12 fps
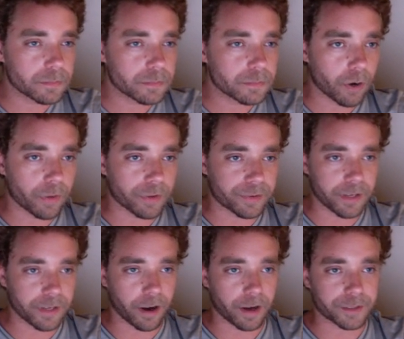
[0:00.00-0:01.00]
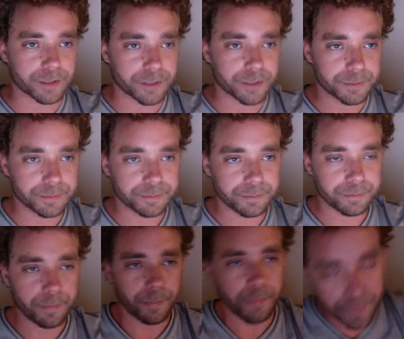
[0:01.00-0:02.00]
the Seahawks.
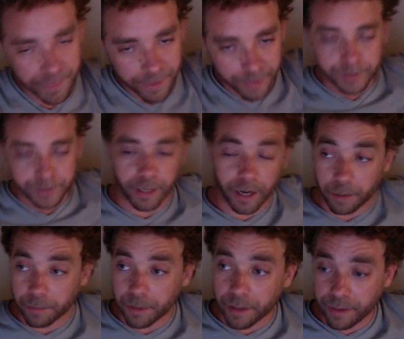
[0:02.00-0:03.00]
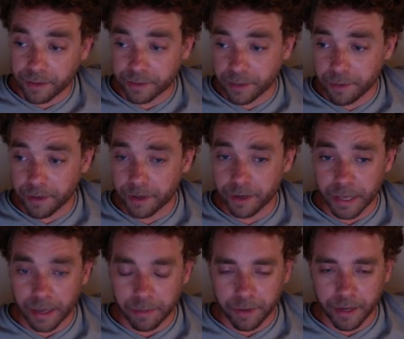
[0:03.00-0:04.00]
Yeah, that's going to be a good
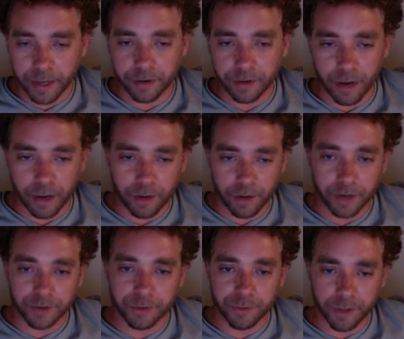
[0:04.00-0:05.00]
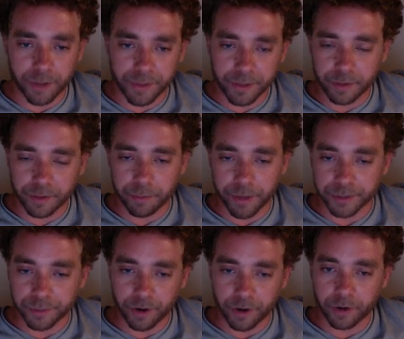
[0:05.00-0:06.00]
game. And I do not think that the
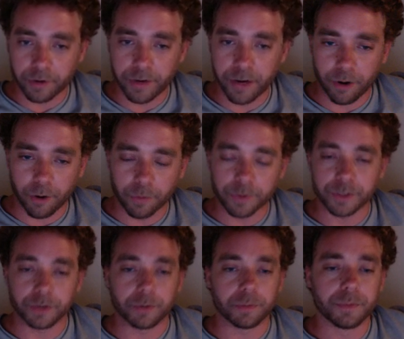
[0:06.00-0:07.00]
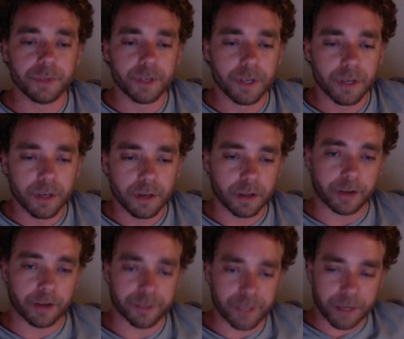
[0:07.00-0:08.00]
Bears want to go down 0-2. Like
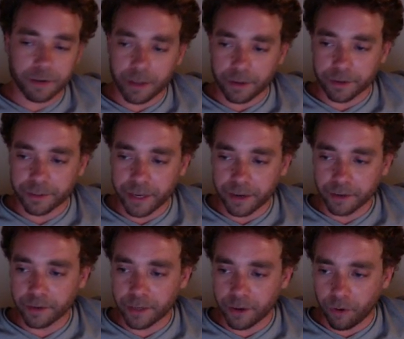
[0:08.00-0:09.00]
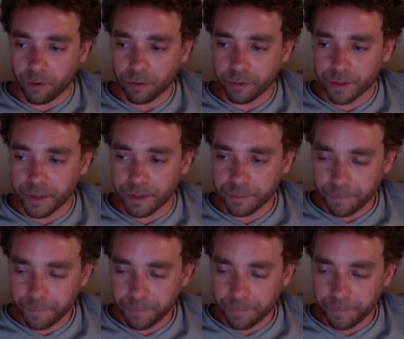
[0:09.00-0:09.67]
you're taking a look at all the